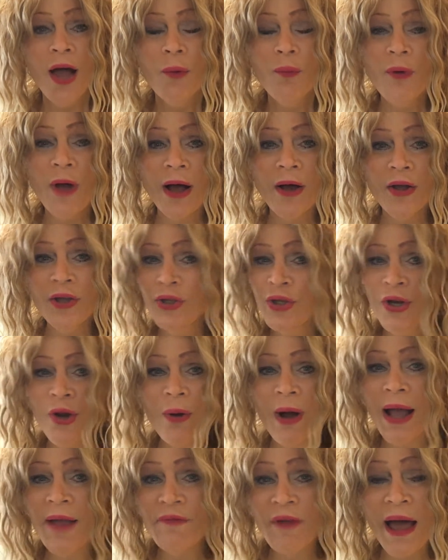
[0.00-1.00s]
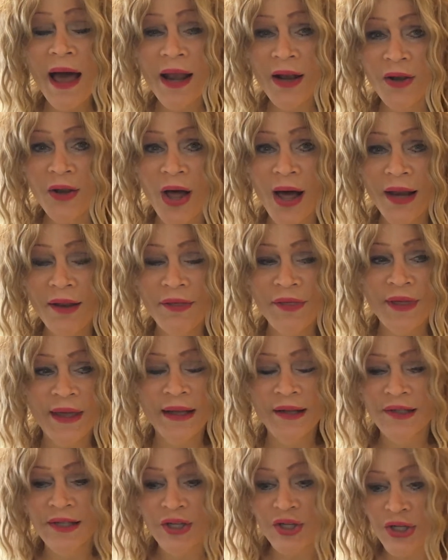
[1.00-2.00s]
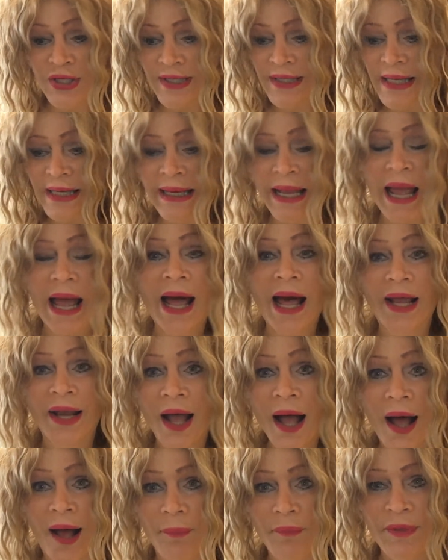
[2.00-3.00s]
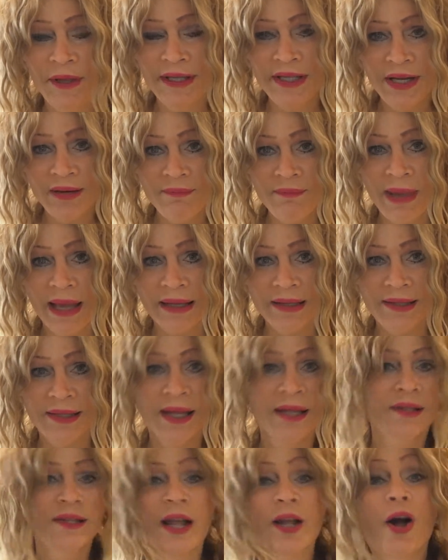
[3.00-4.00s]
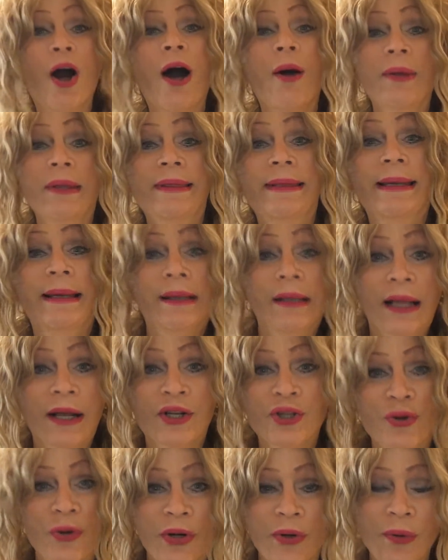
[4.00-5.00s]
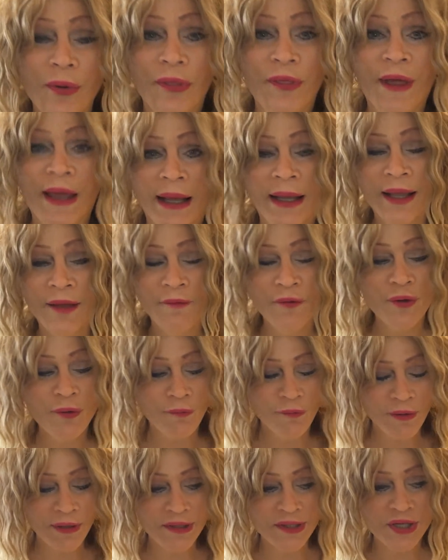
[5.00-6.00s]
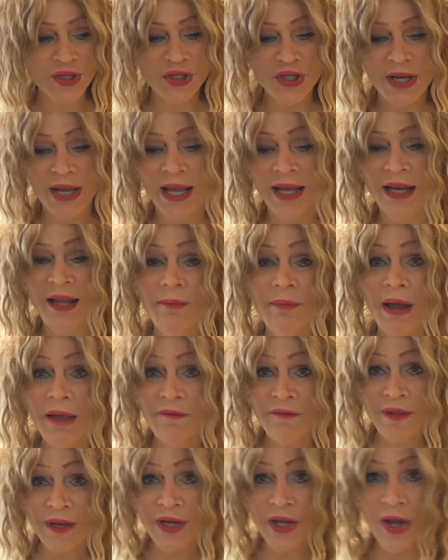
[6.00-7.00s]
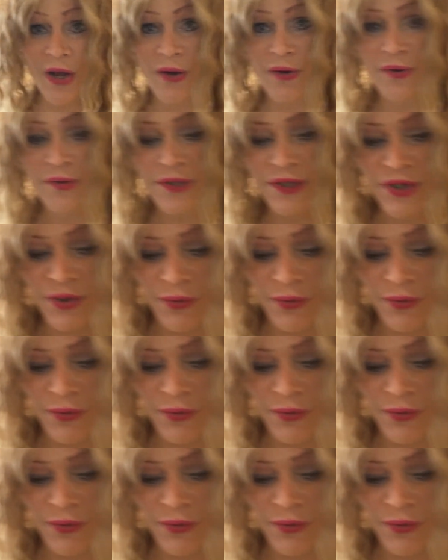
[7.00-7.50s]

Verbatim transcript: well, you know, I've had a lot of things that just didn't add up, that didn't make sense. I call it the electrical thing. If you've listened to any of my videos